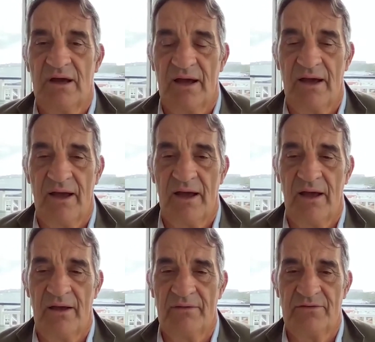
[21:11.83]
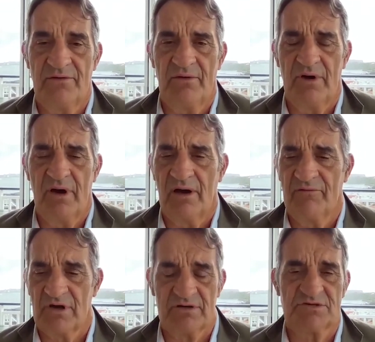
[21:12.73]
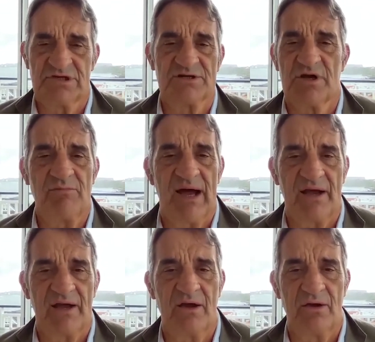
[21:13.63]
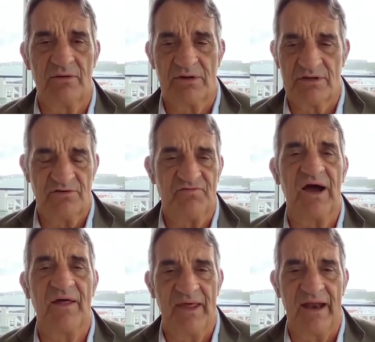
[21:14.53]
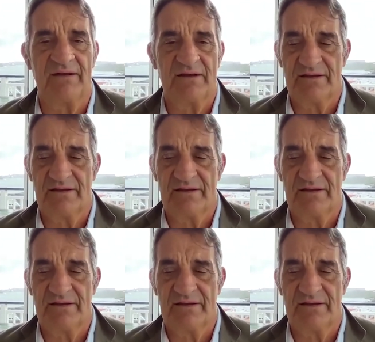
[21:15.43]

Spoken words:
I've got Chateau Margaux. Can you find that?